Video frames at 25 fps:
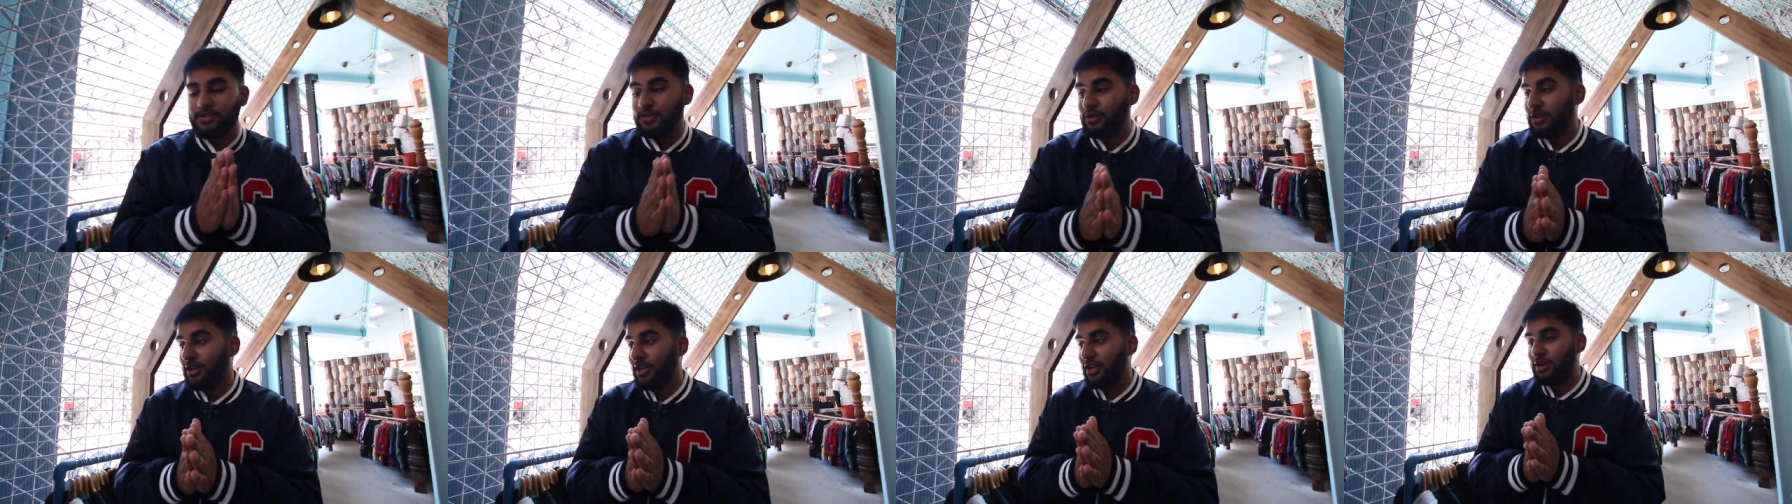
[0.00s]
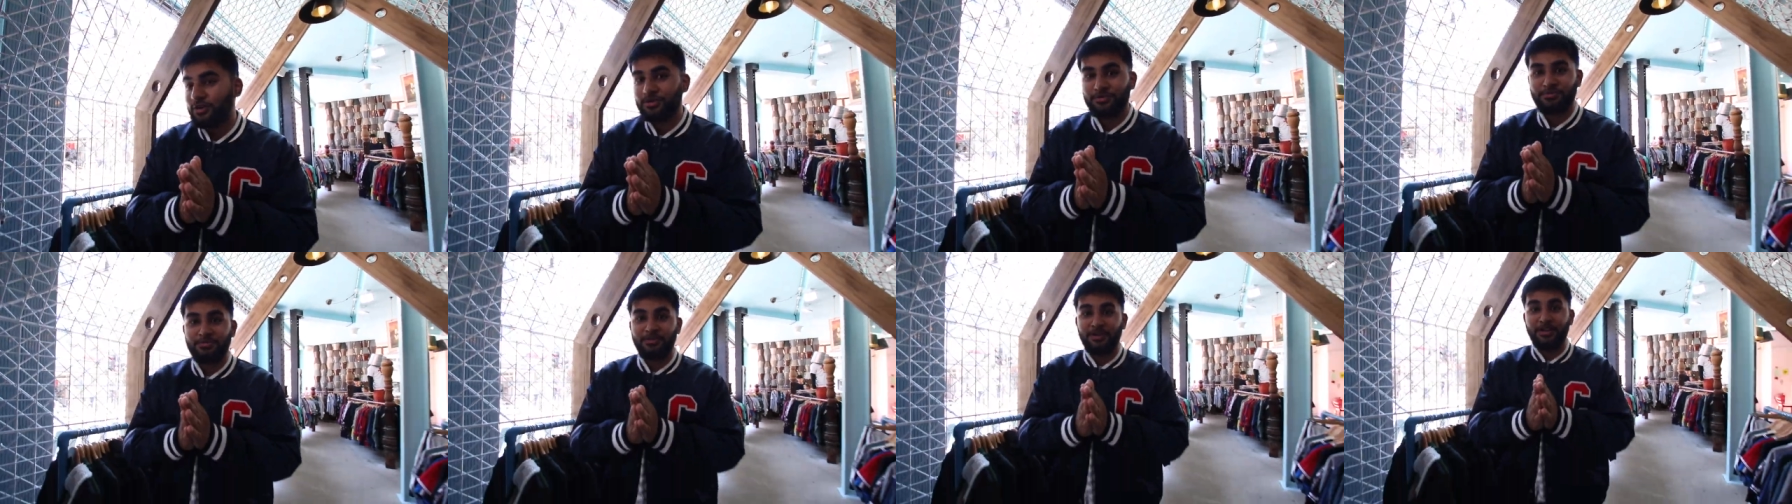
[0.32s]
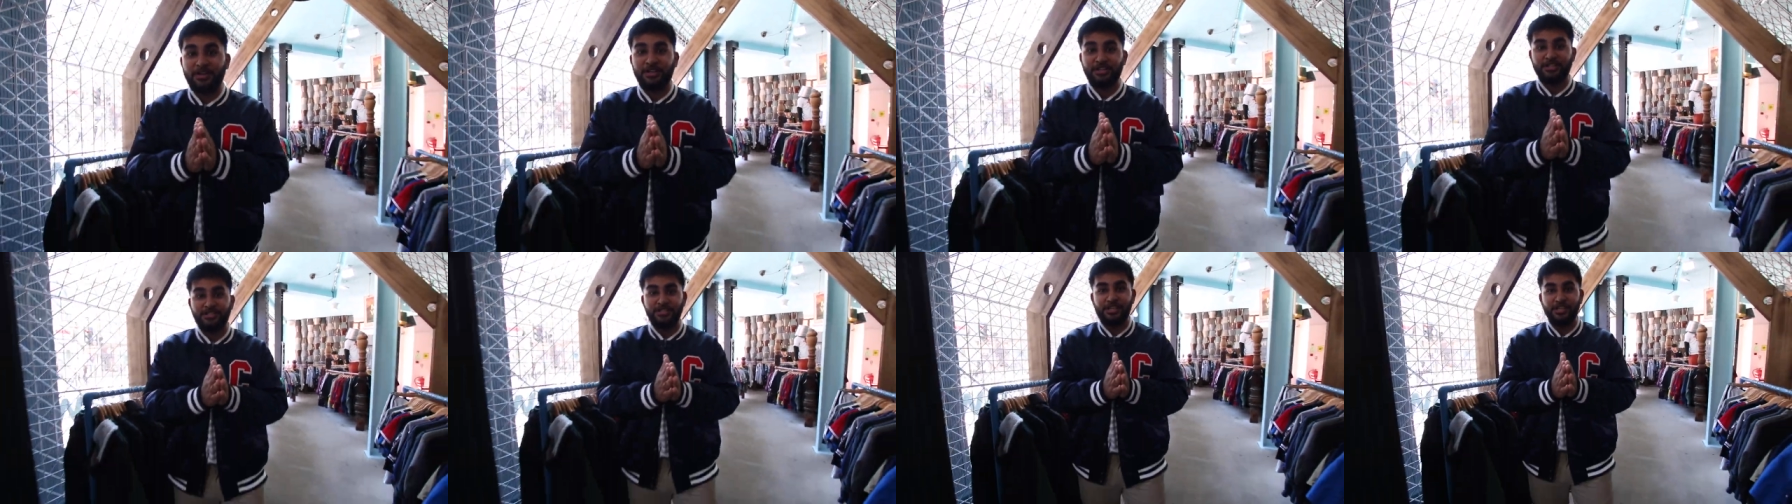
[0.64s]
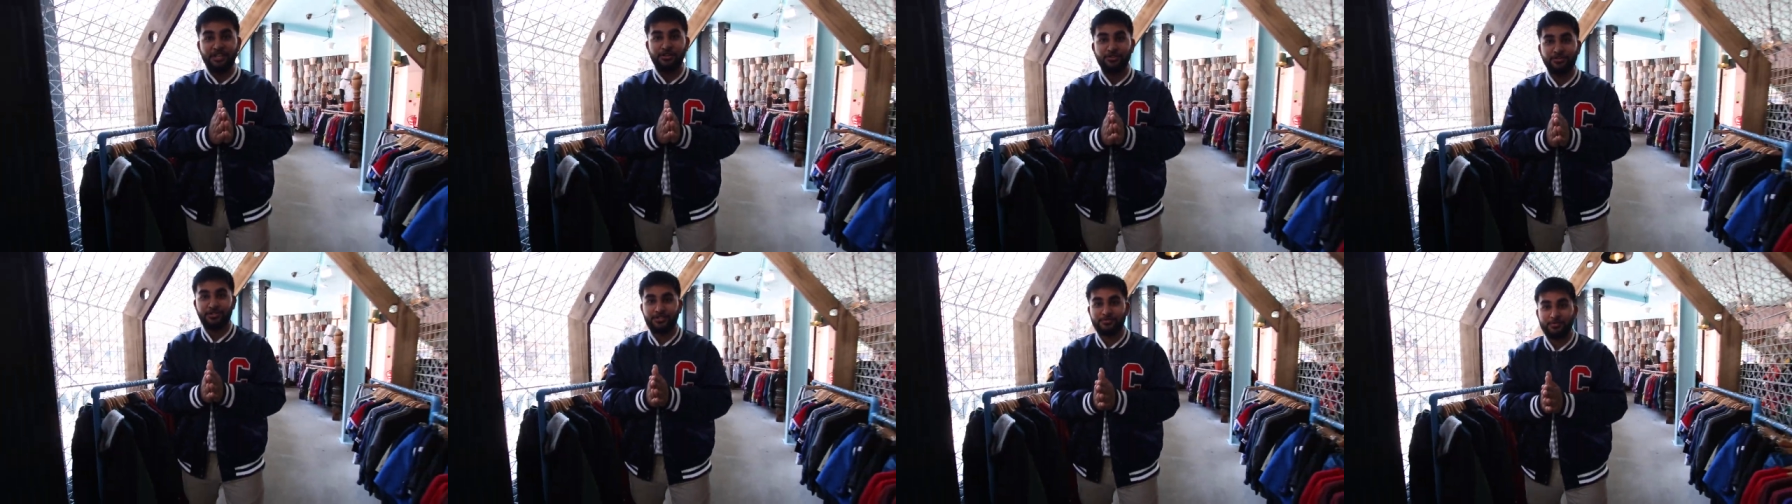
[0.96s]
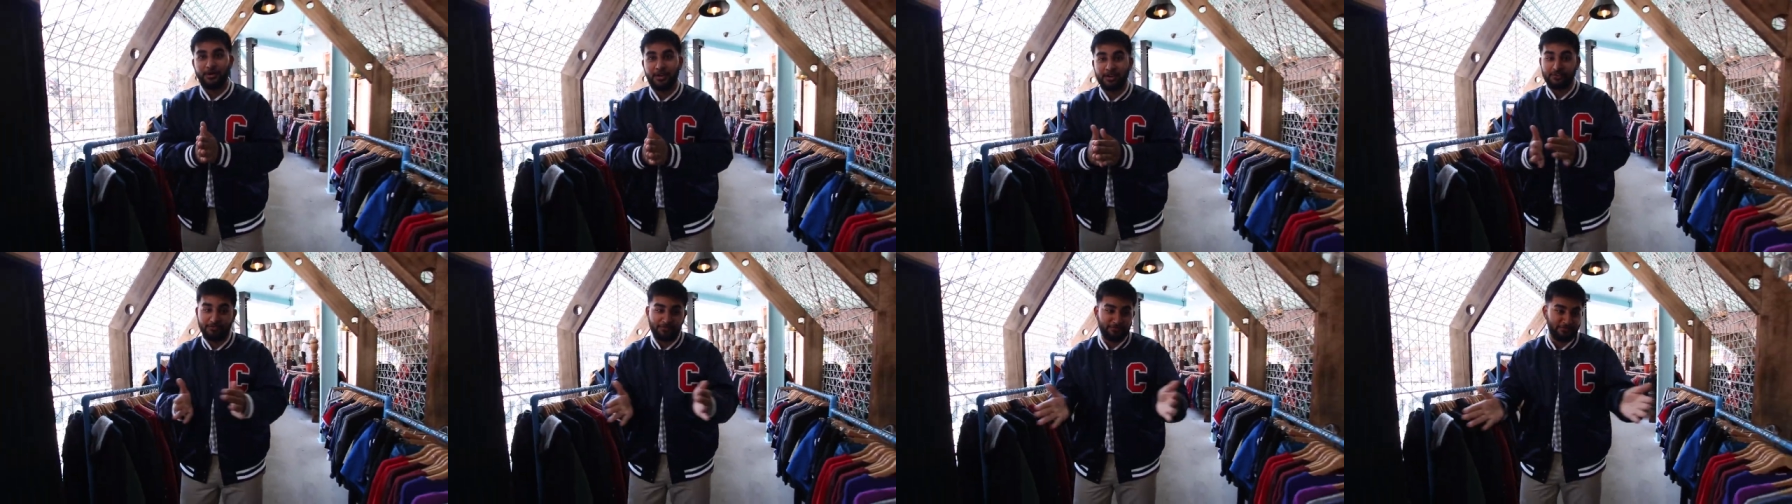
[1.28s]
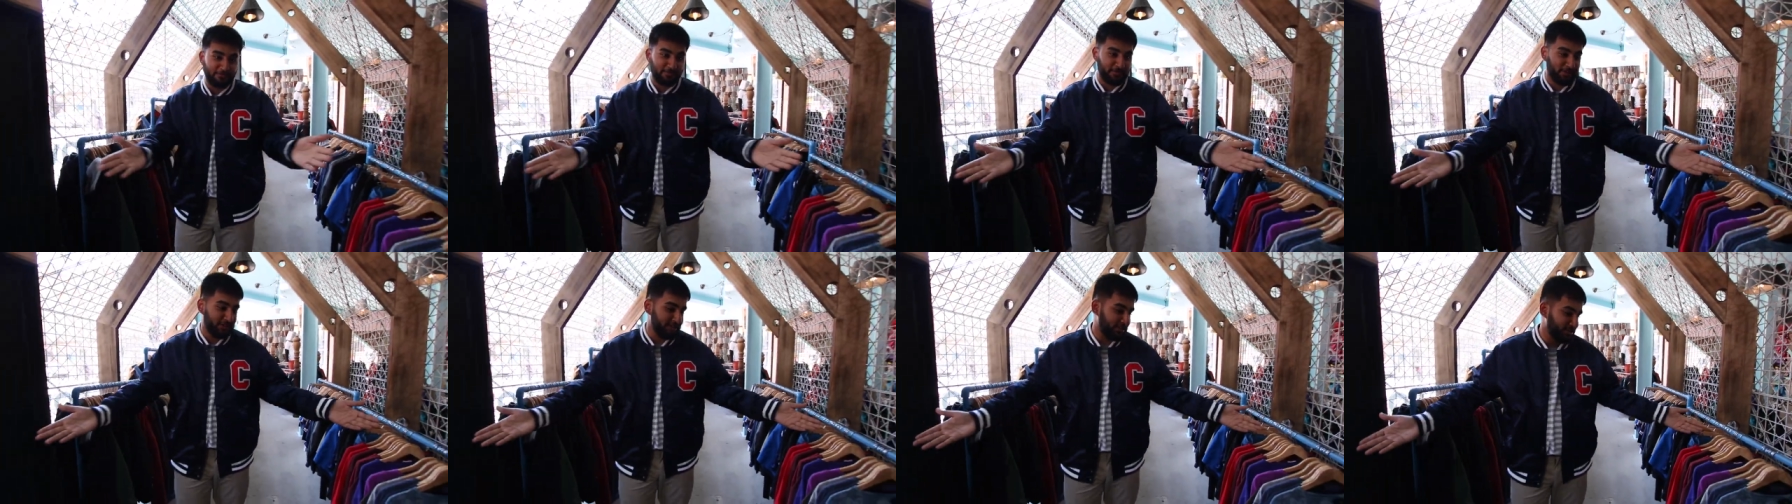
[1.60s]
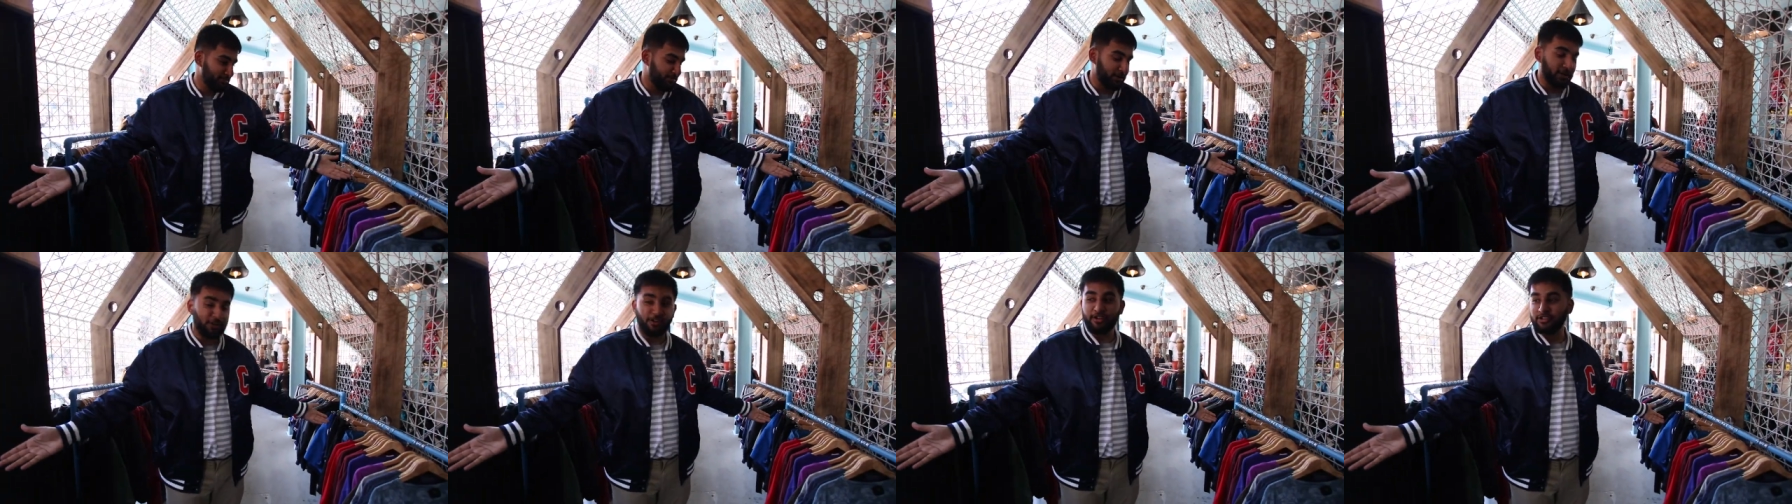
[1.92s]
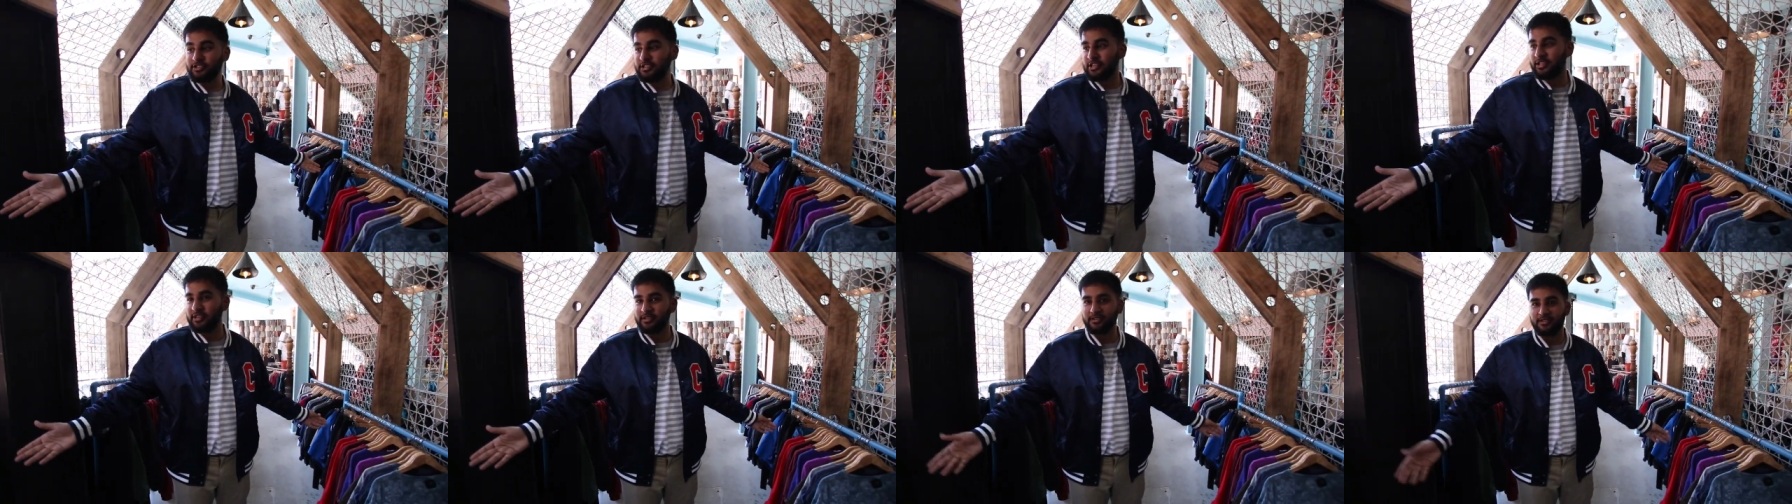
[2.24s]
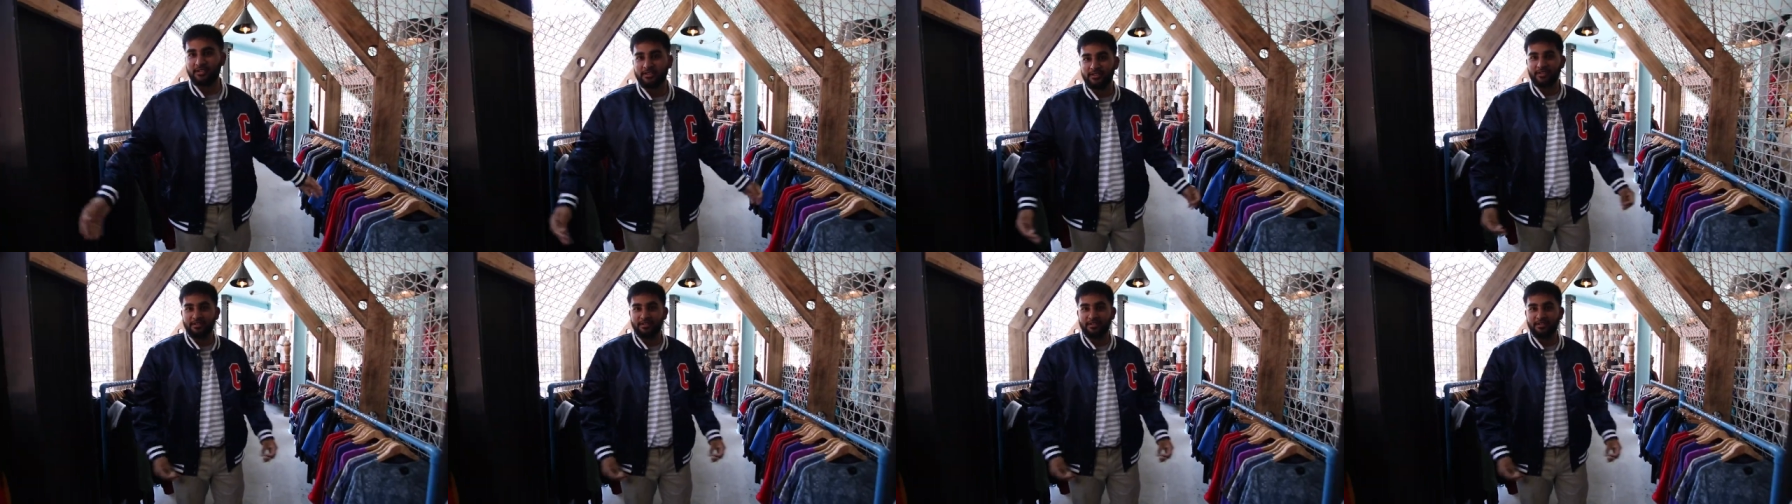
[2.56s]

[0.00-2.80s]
so yeah. Now I'm gonna take you into my closet. My